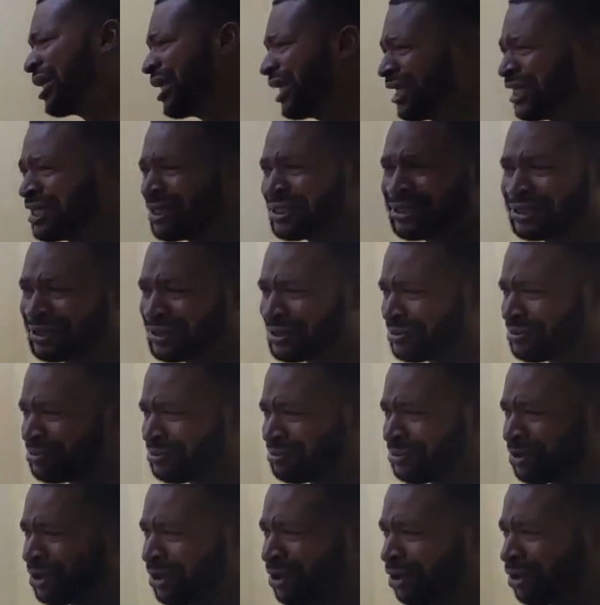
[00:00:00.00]

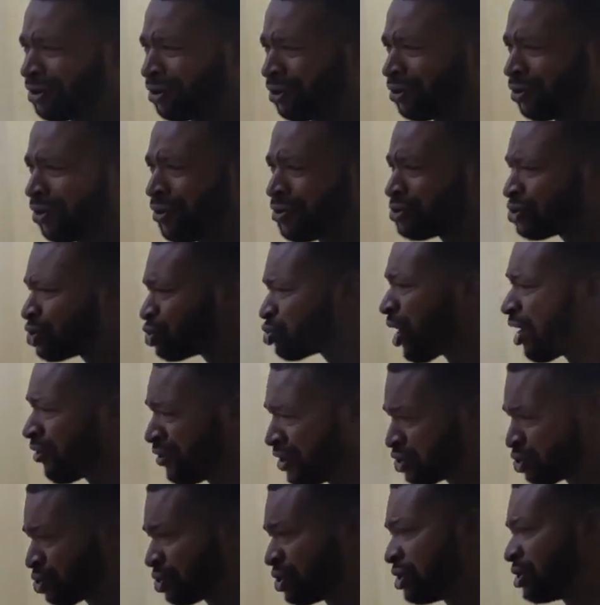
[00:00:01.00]
is
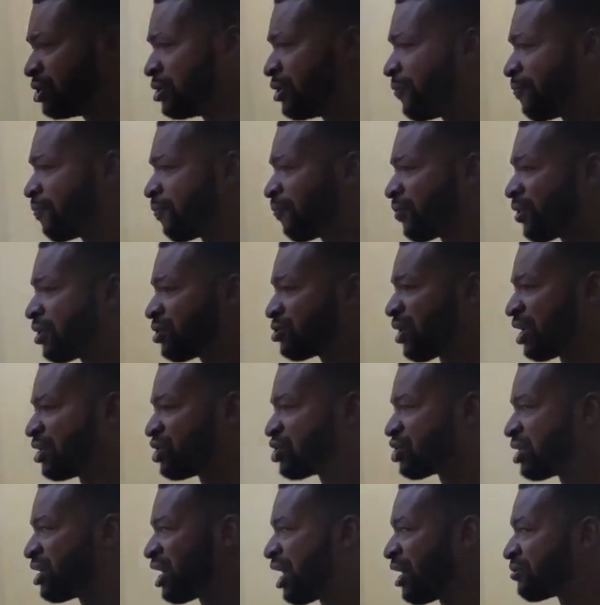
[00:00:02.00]
contrary to the
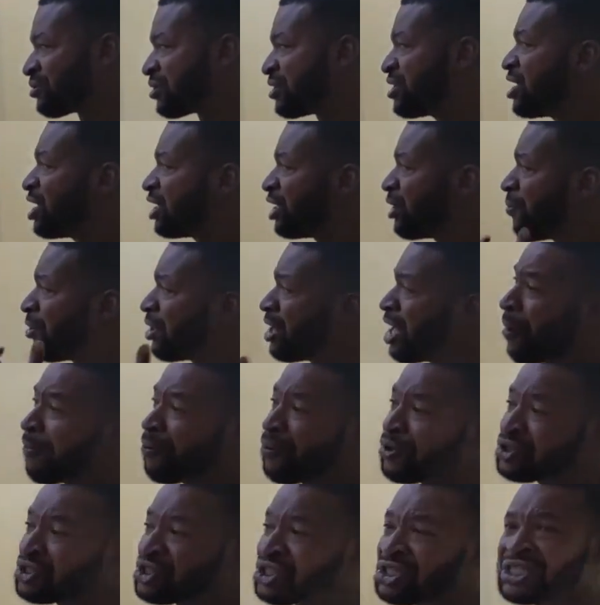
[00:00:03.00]
traditional approach. The modern
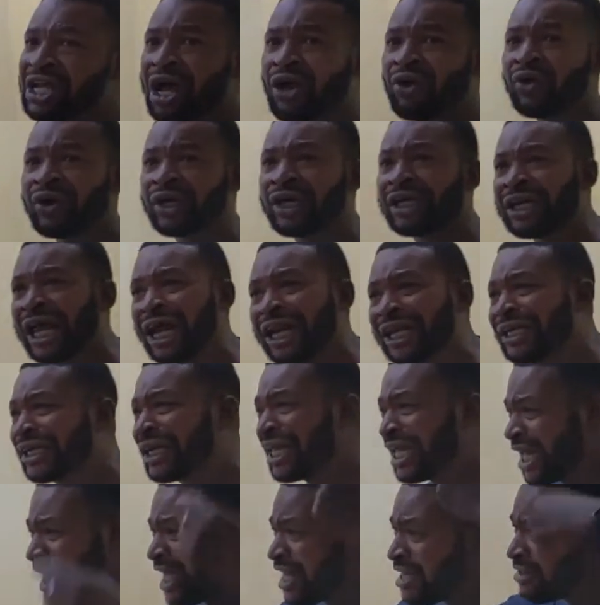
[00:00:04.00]
approach is now looking at
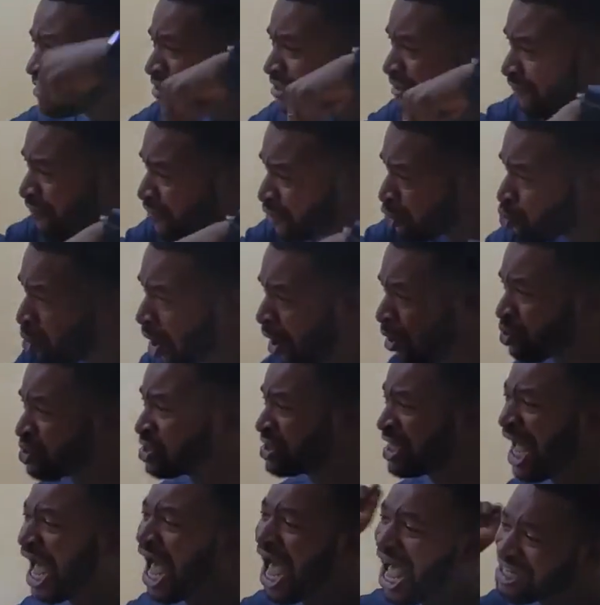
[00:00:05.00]
the
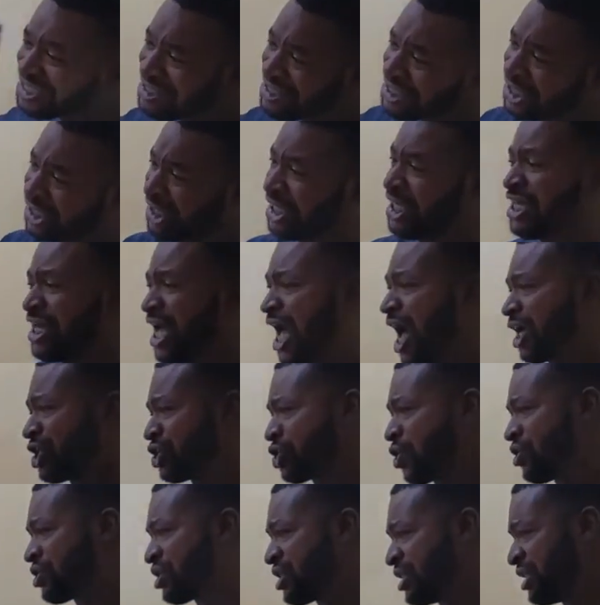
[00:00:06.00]
individuals as the key
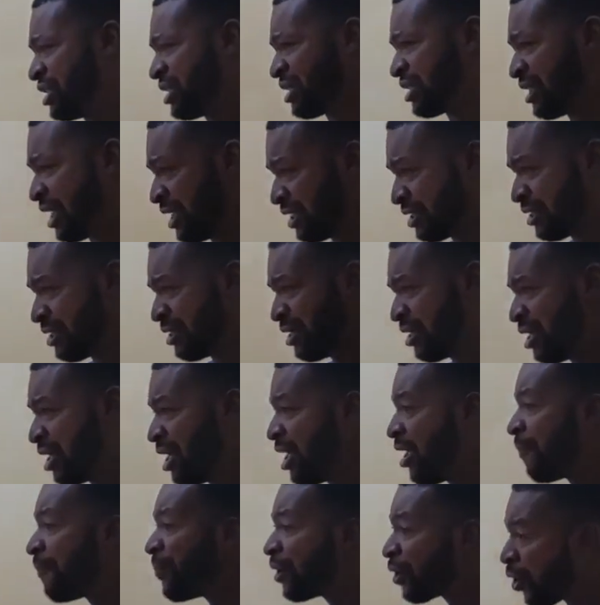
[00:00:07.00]
actors in the state.
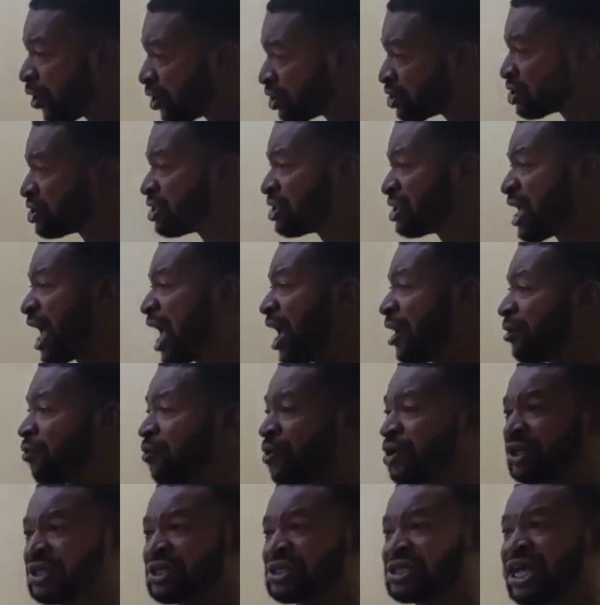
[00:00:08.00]
Because
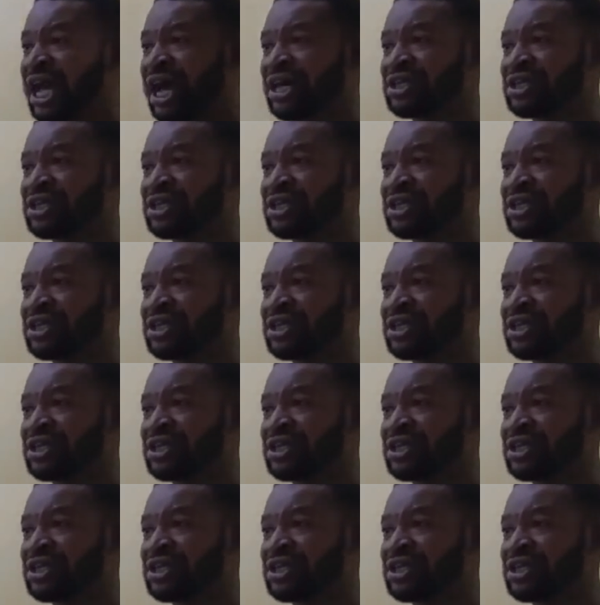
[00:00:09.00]
what is the